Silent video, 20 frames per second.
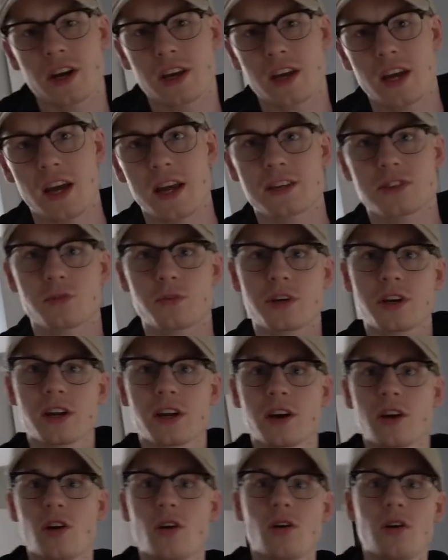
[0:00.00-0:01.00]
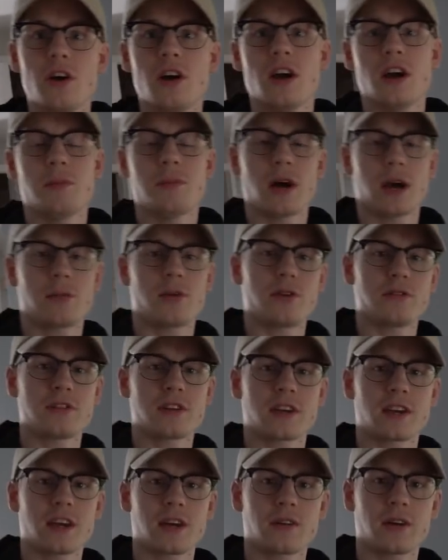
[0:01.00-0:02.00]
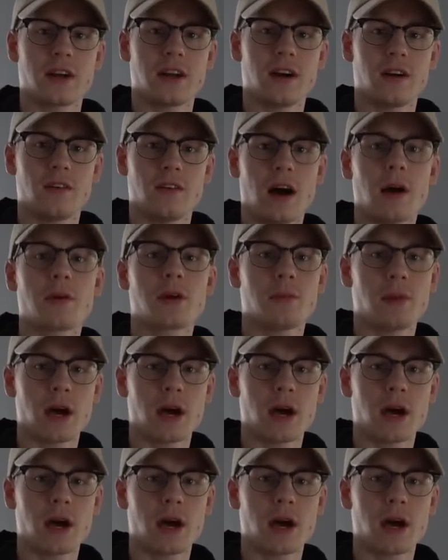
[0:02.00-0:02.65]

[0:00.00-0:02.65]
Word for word: a cake? So we're gonna go buy a birthday cake right now. I'm gonna